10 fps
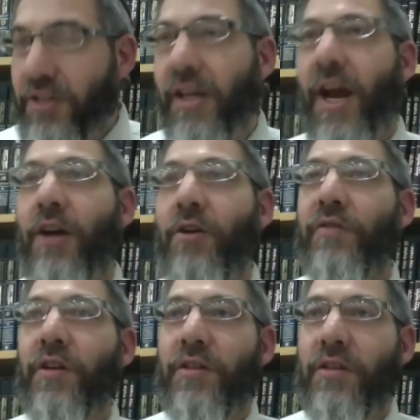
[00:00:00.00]
and it carried
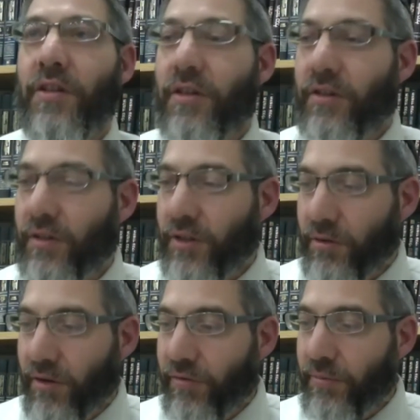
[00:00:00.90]
over into the
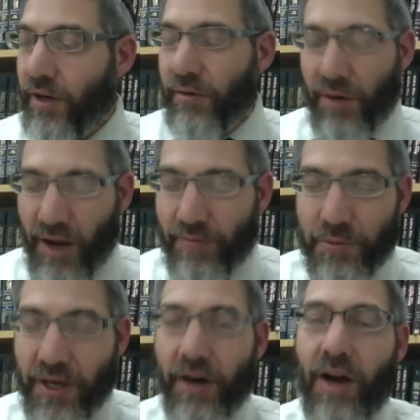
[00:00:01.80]

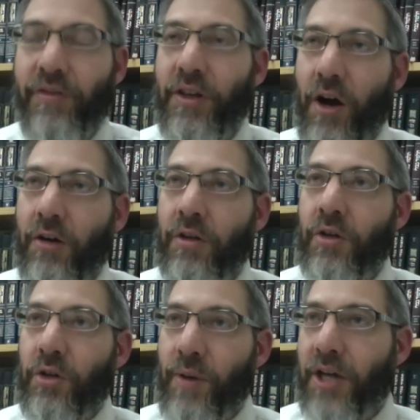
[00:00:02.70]
Rechavam's heir Aviyah,
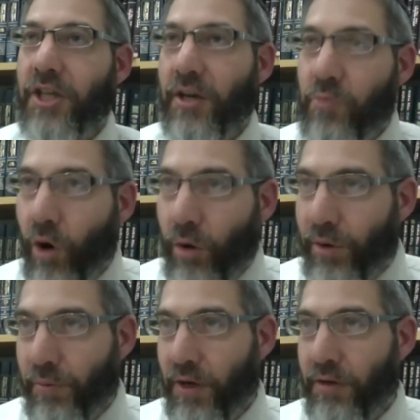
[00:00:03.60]
who actually had war
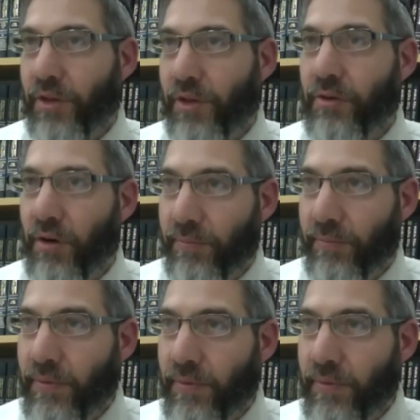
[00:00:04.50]
with Yeravam.